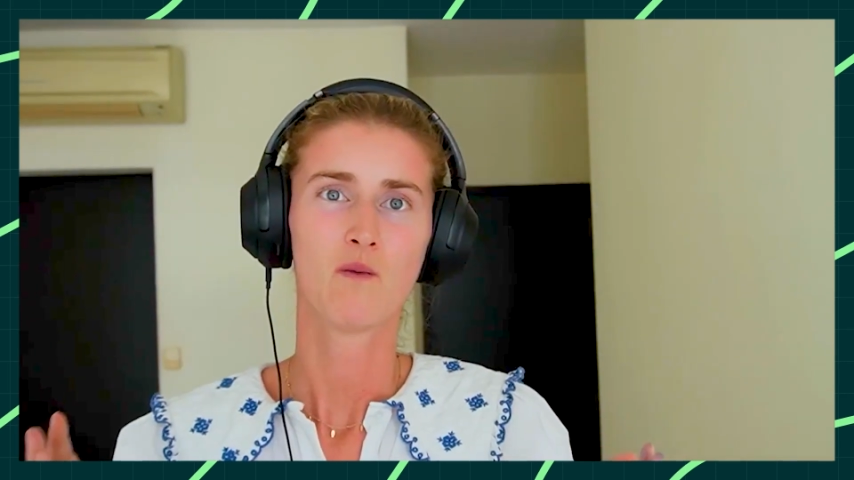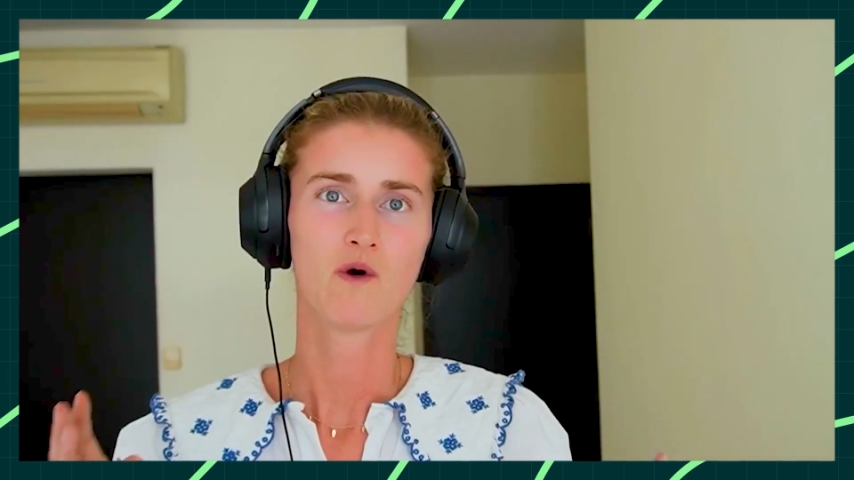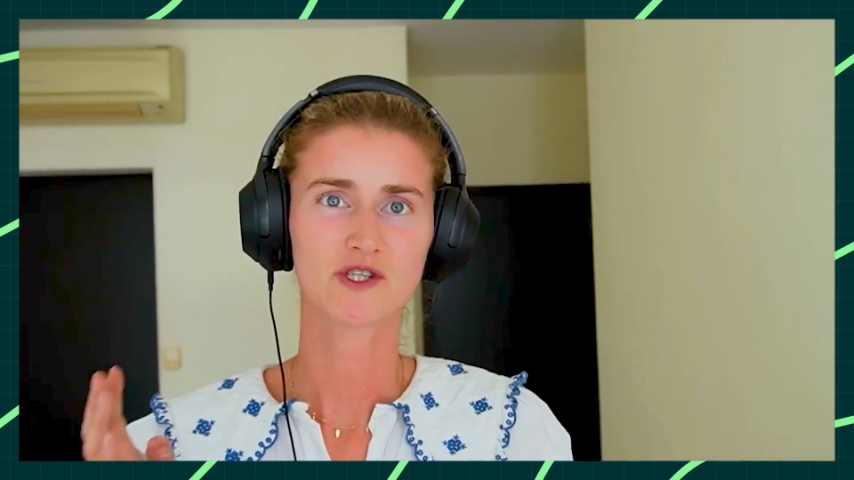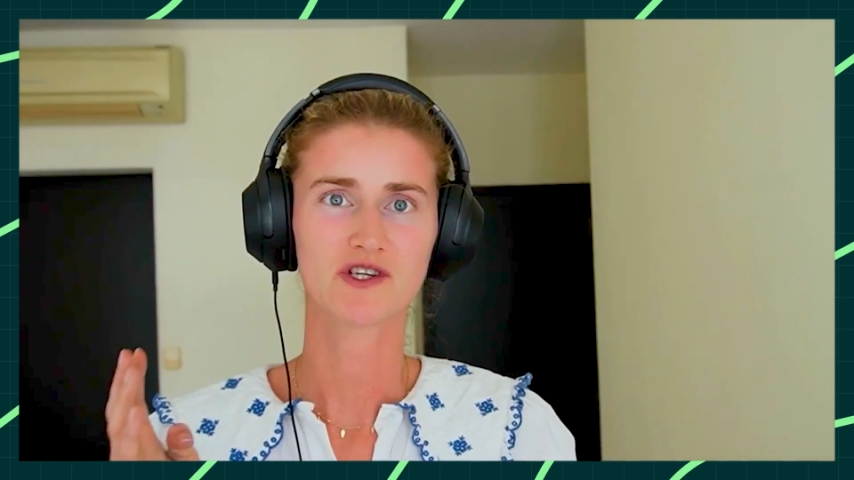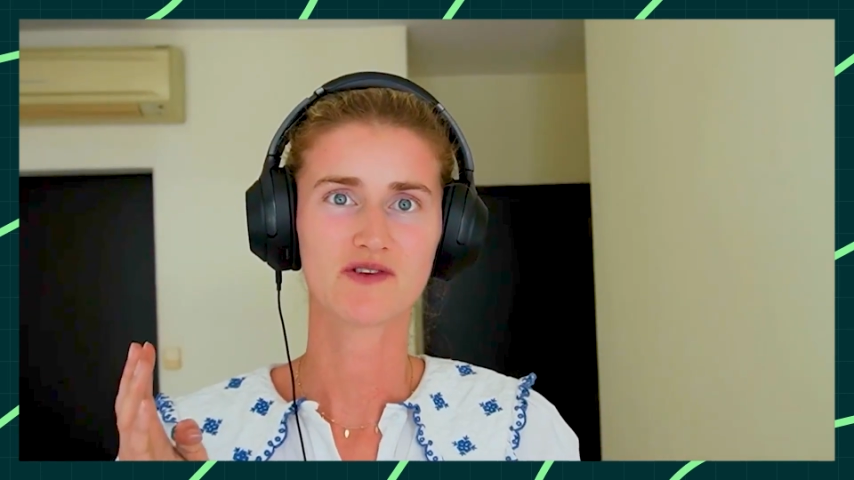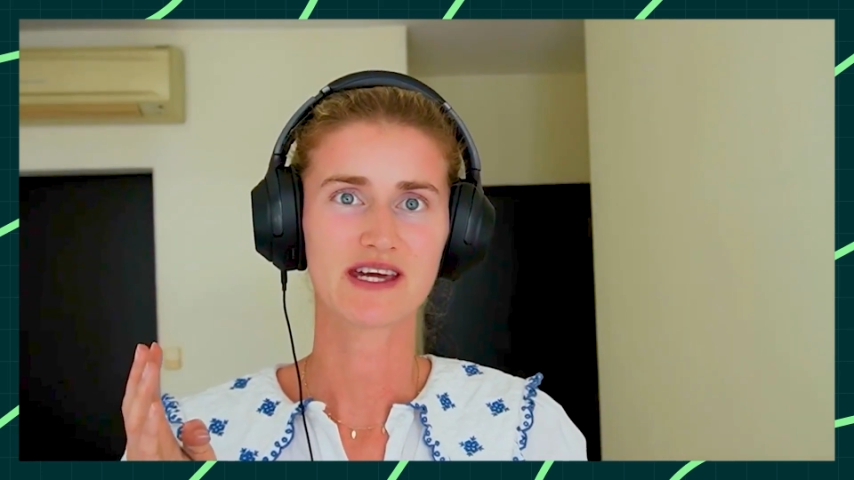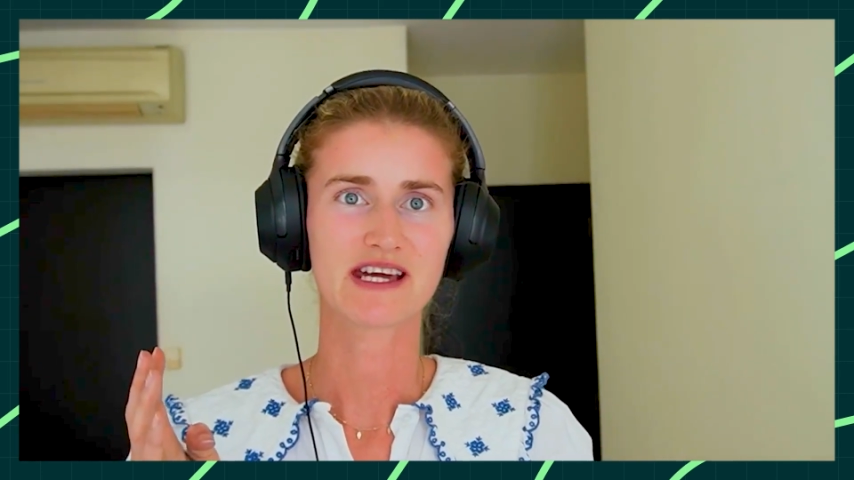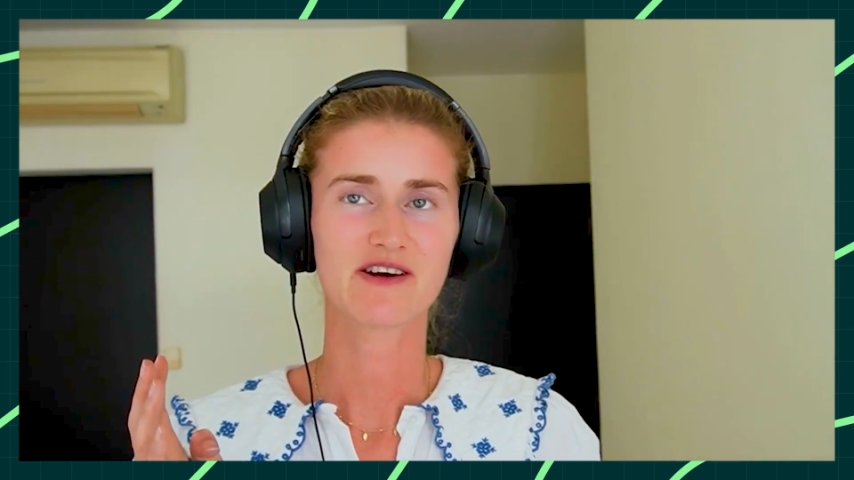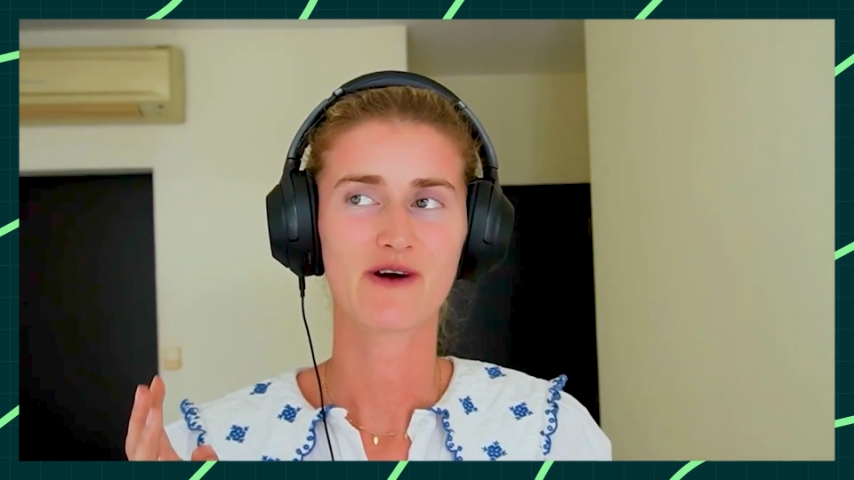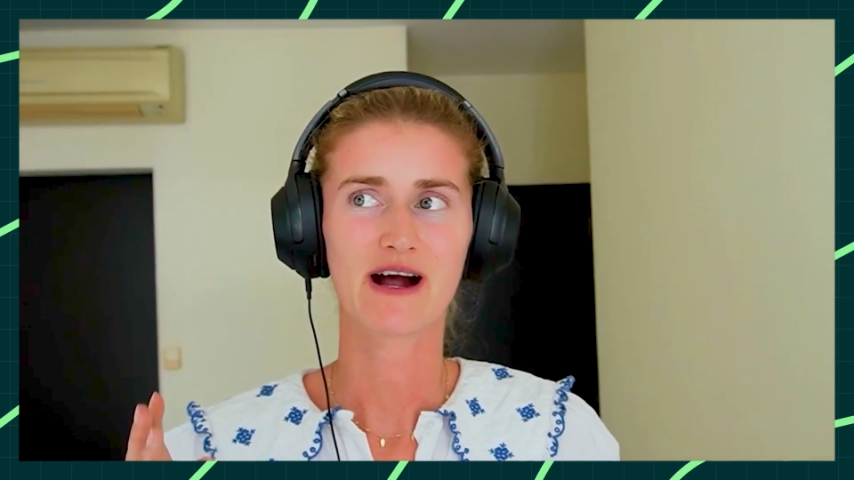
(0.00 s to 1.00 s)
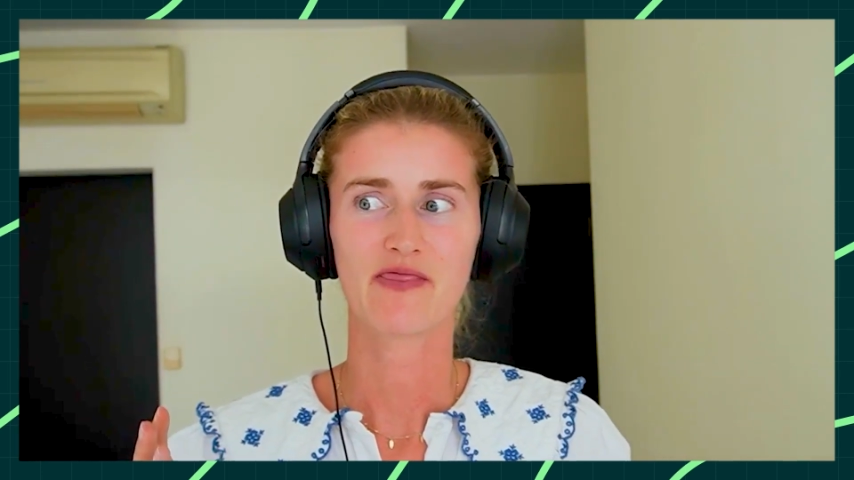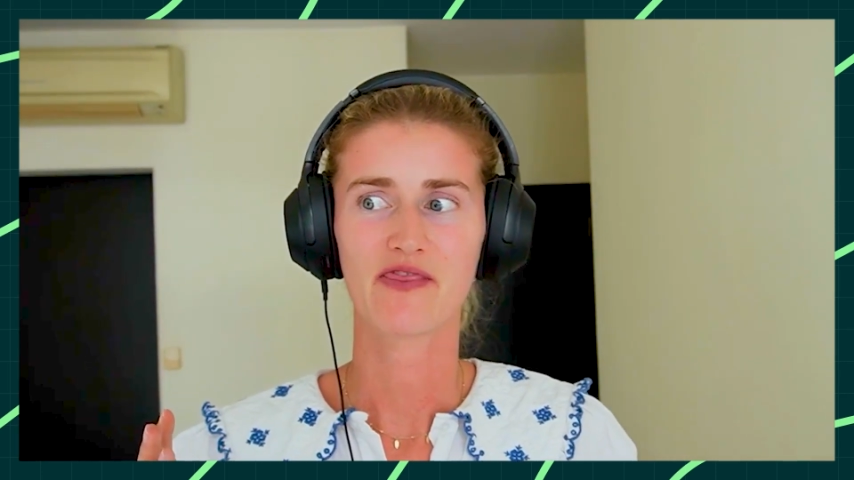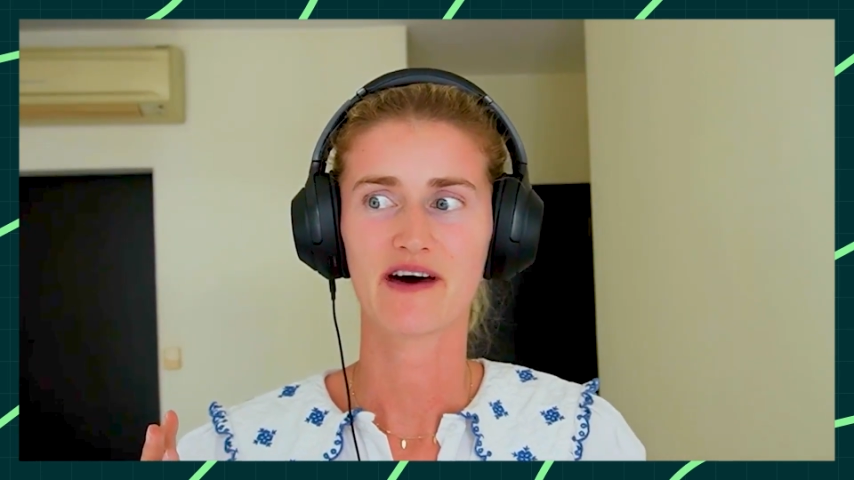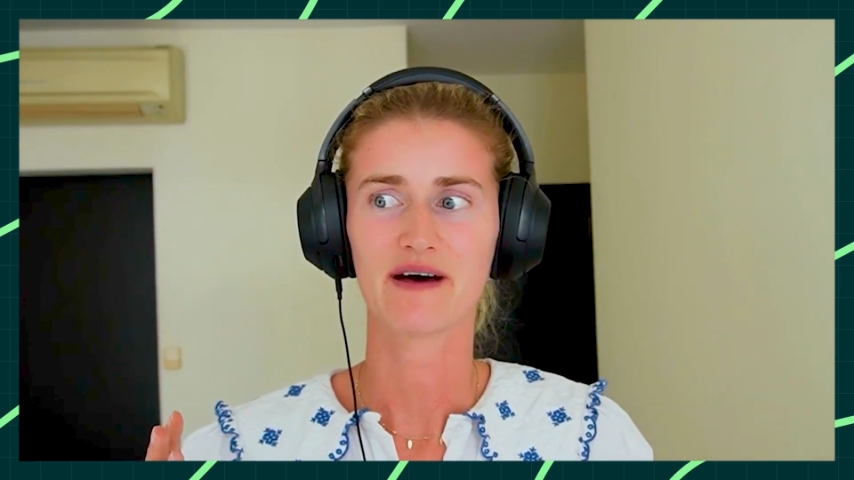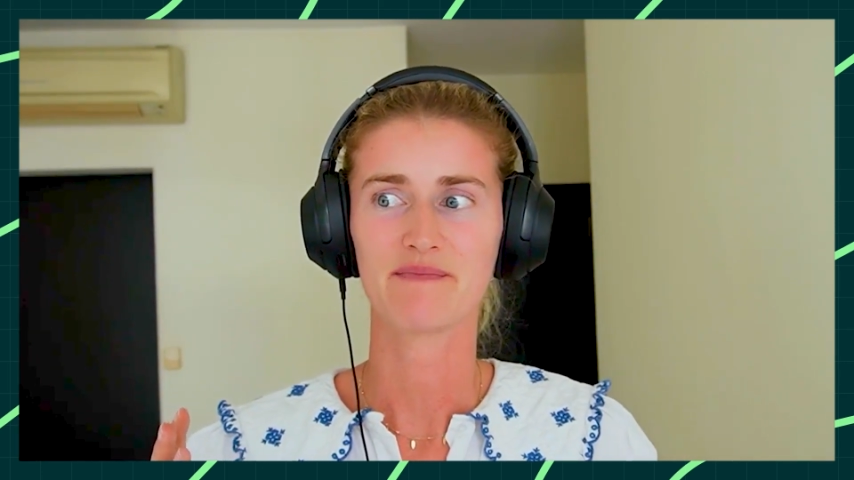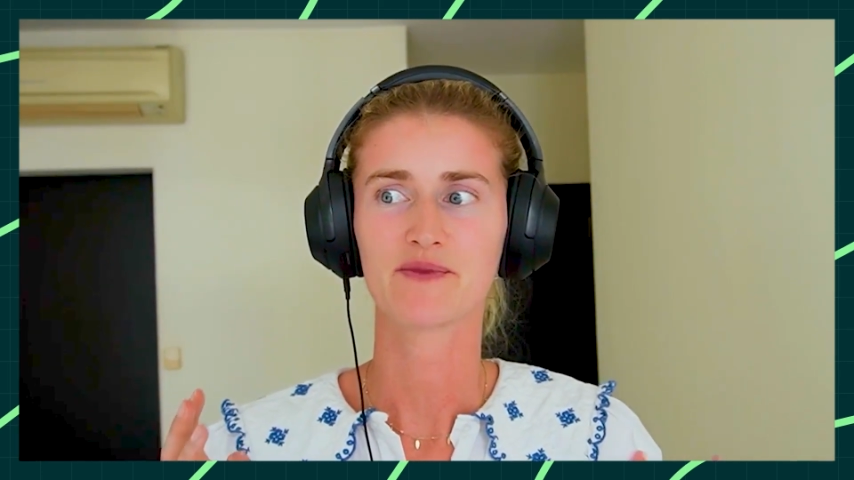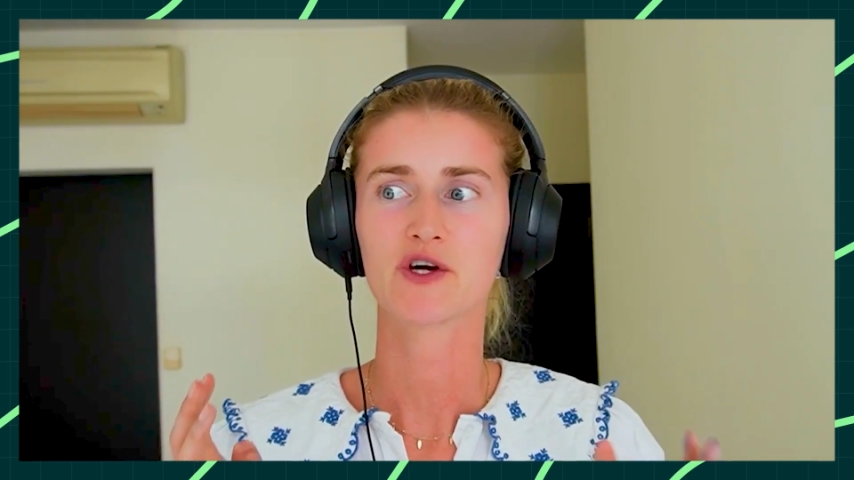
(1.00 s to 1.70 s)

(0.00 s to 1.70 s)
What do you think around the